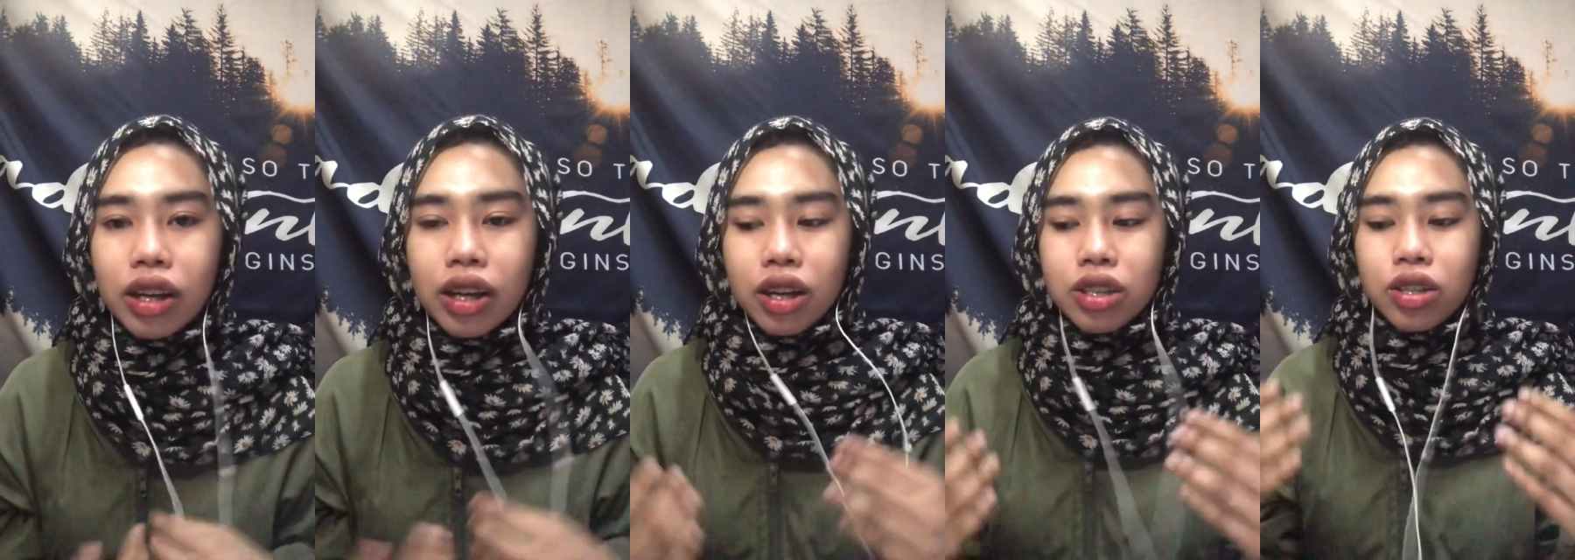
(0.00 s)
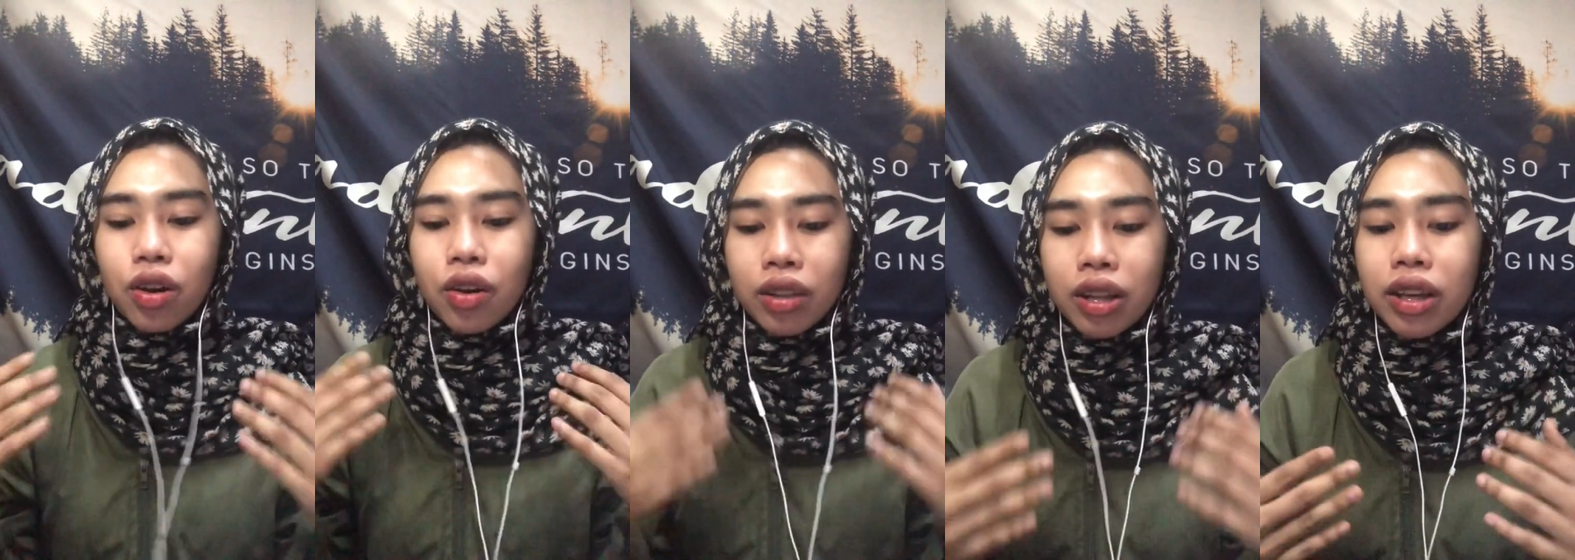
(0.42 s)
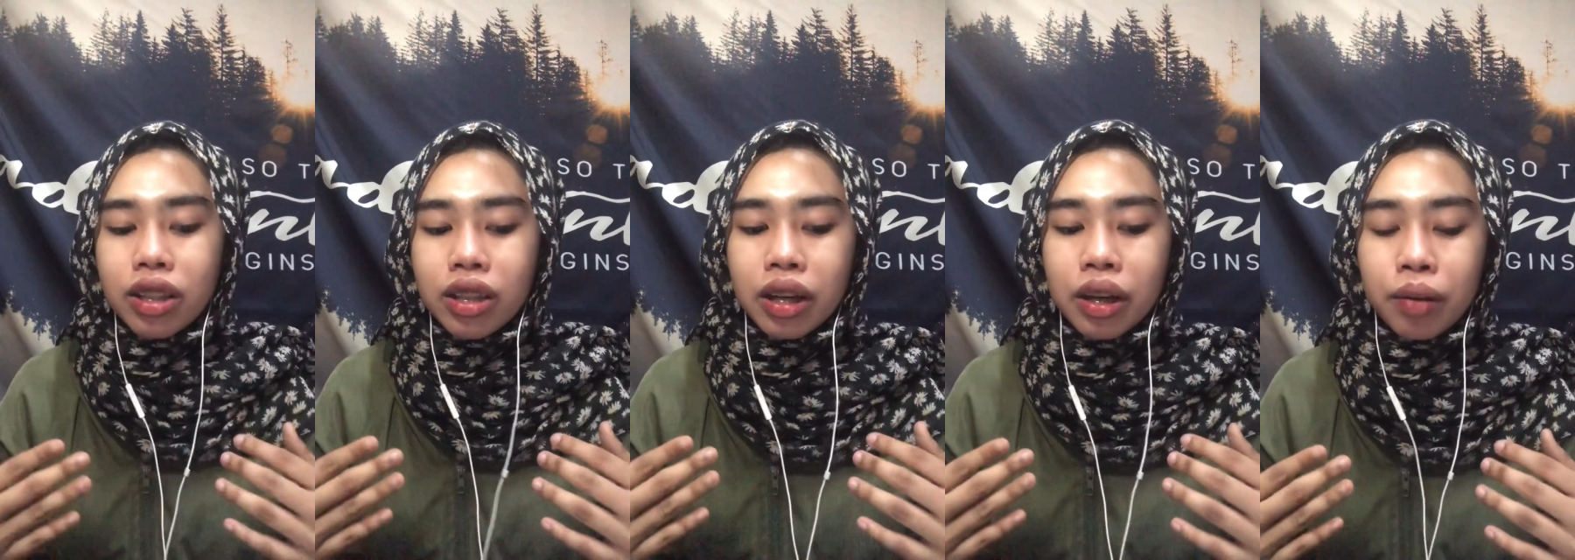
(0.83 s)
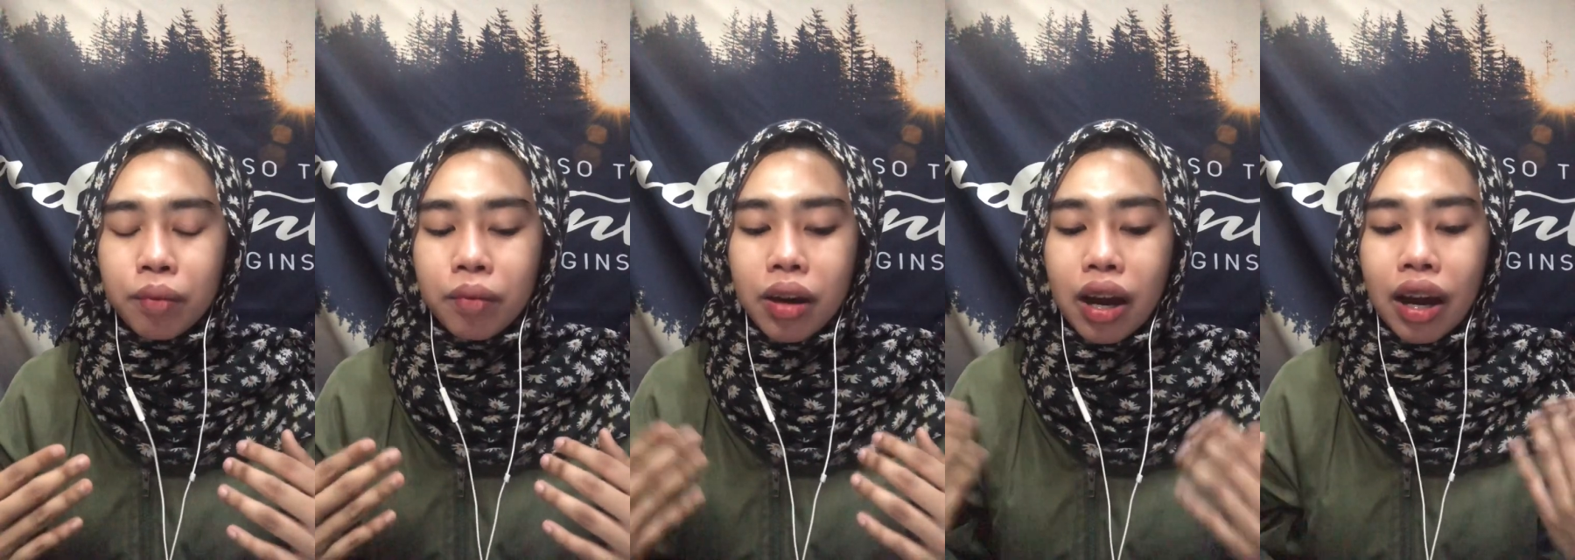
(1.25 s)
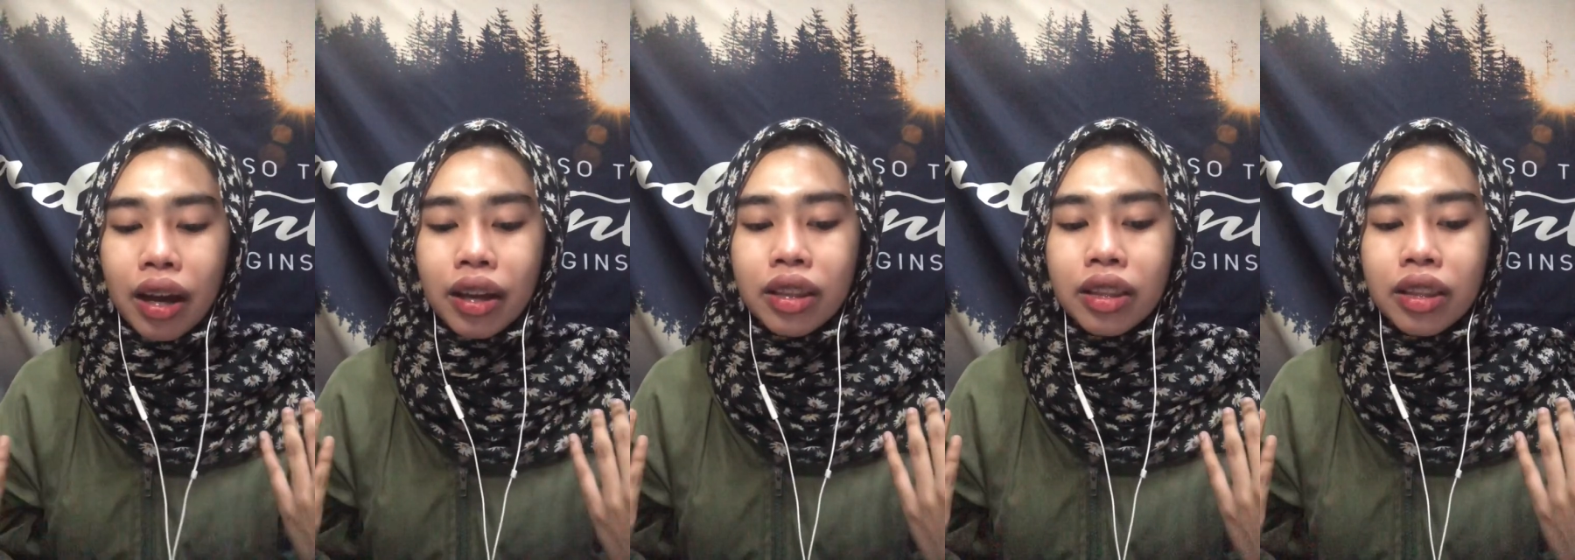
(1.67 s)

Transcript: because on that time I